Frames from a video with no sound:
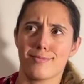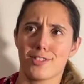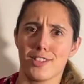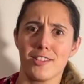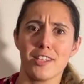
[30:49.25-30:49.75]

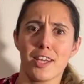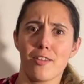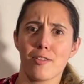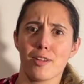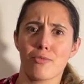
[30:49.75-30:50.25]
Just in case
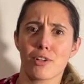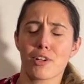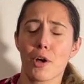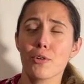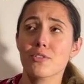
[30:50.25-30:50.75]
you didn't figure it
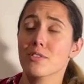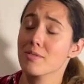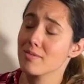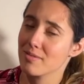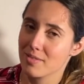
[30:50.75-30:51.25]
out.
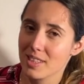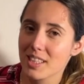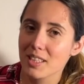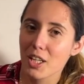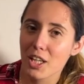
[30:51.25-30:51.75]

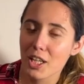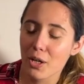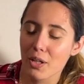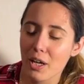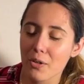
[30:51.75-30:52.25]
And I go
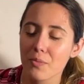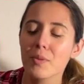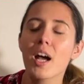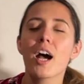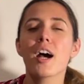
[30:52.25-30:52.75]
now.
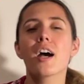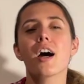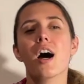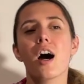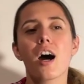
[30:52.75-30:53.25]

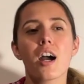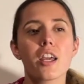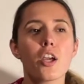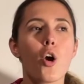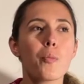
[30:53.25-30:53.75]

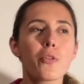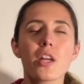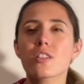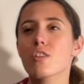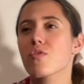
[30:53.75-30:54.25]
I hope you
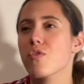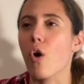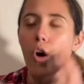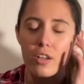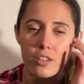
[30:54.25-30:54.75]
liked this
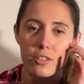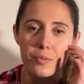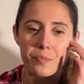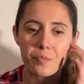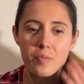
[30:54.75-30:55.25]
vlog.
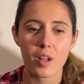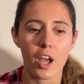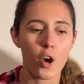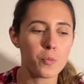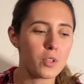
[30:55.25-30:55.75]
I
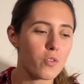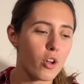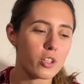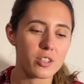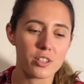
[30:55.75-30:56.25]
hope this
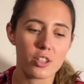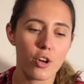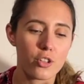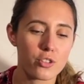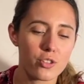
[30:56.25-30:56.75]
vlog
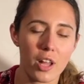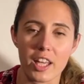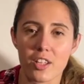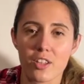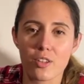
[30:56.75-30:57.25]
got
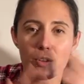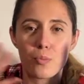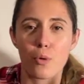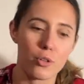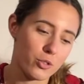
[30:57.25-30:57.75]
like
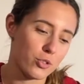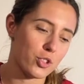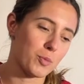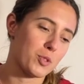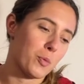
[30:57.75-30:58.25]
brought you
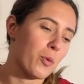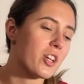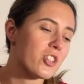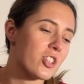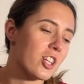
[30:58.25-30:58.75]
some
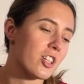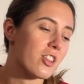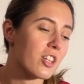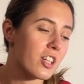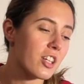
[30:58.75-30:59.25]
inspiration,
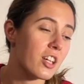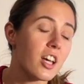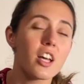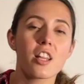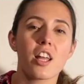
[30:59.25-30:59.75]
anything.
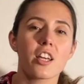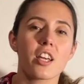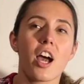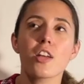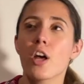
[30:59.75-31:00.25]
Like,
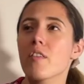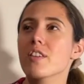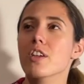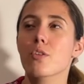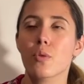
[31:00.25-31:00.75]
I don't have a
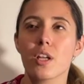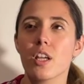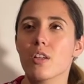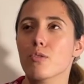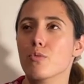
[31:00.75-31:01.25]
degree
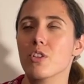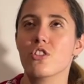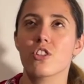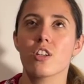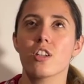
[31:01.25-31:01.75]
in
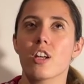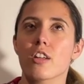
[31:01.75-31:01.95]
nutrition.